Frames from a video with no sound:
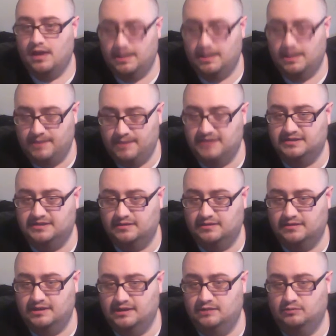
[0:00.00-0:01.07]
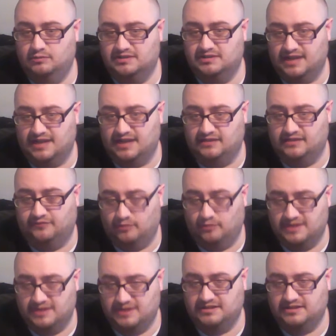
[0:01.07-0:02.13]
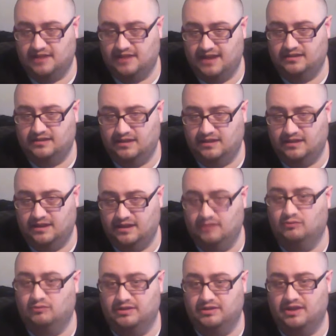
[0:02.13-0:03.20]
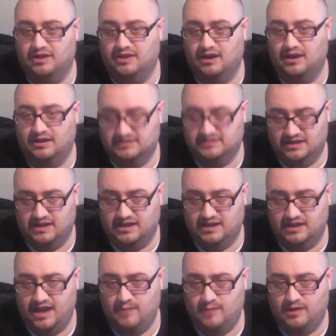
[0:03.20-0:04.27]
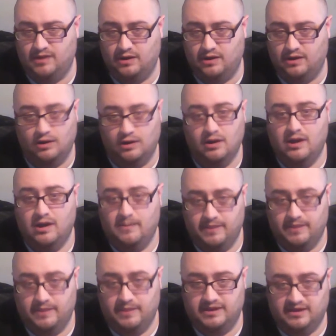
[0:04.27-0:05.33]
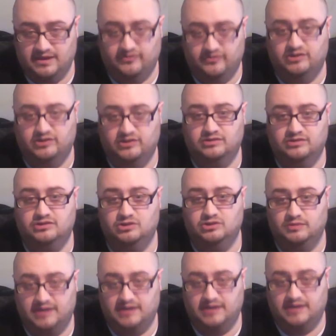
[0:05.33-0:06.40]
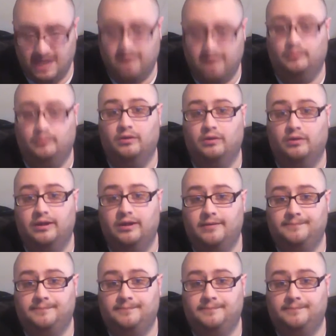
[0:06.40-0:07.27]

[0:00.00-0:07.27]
It basically was like the fluorescent light thing with a Sega Game Gear, but given to a Game Boy.